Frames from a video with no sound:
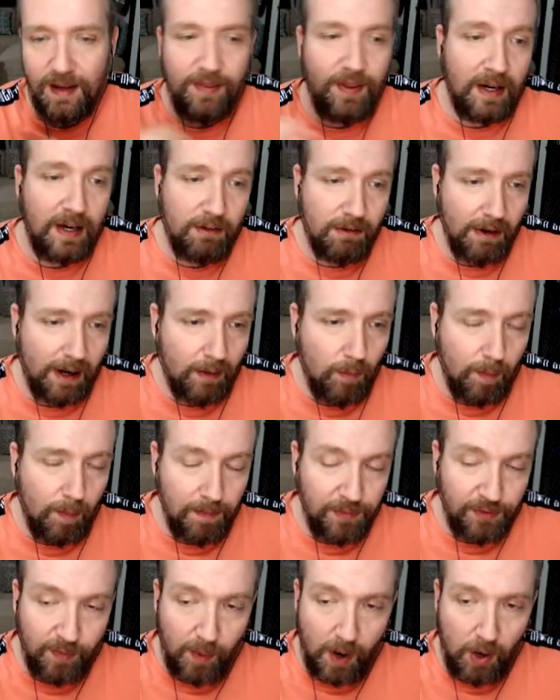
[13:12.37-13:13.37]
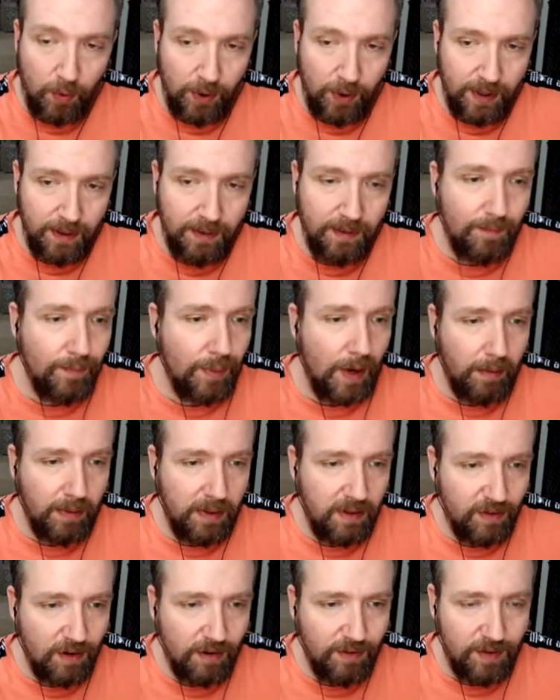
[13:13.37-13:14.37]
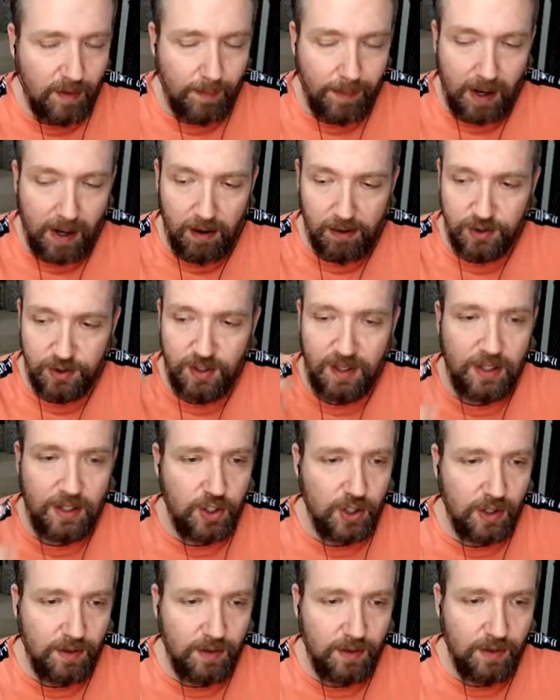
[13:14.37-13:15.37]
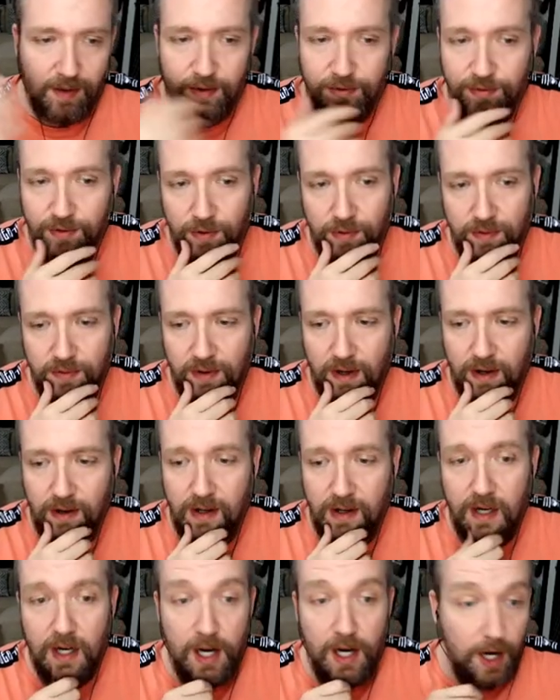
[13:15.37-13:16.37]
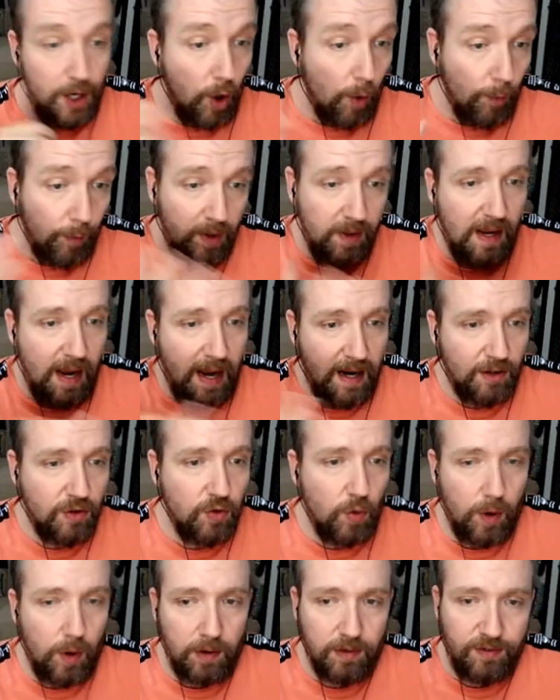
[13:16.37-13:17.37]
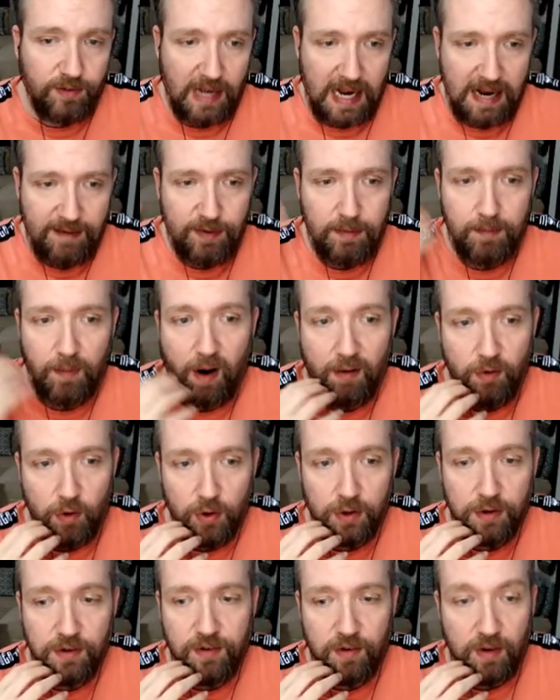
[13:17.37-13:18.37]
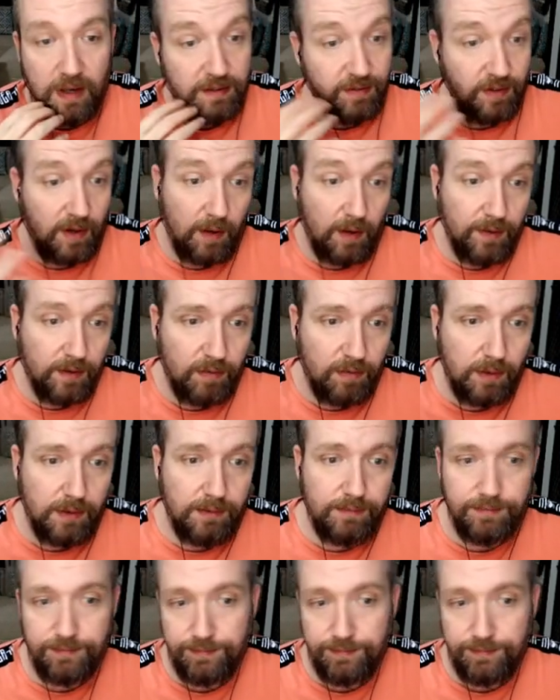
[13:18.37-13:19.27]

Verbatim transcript: I think Greg Smallwood probably deserves an apology. They should have done this to this art, and hopefully the editorial staff at Marvel learns a lesson on this one.